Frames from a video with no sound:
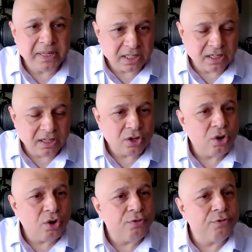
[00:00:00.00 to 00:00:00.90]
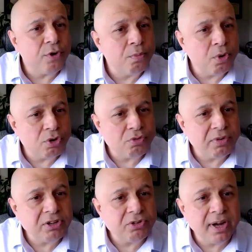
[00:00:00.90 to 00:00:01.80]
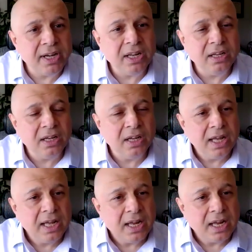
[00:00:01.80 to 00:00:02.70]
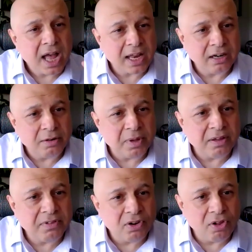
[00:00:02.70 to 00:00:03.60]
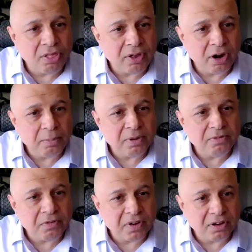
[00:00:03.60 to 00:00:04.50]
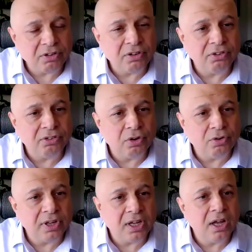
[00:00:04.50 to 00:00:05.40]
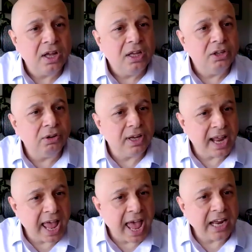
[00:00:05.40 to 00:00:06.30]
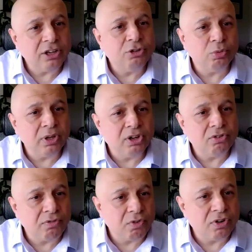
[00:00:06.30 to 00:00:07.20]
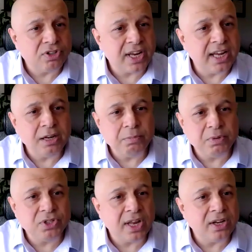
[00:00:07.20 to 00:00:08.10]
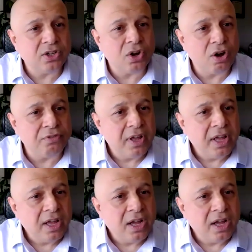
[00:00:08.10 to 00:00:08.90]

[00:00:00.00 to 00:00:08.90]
PT for motor retraining, cognitive behavioral therapy for functional dystonia, you can actually reverse 80% of